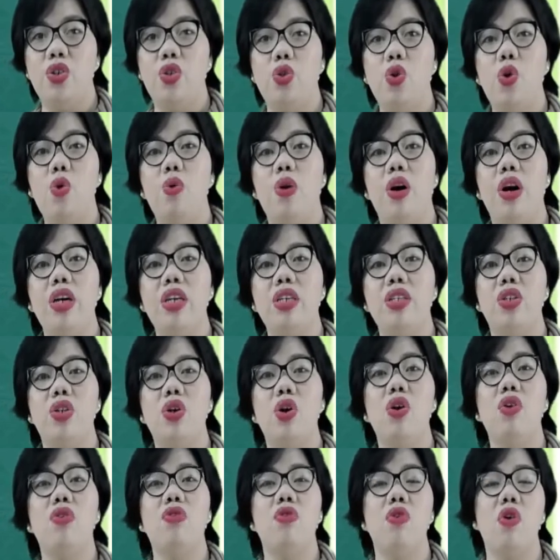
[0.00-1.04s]
towards
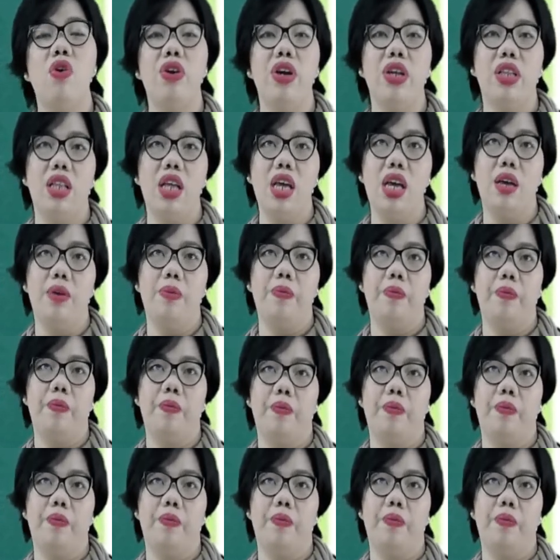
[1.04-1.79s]
authority.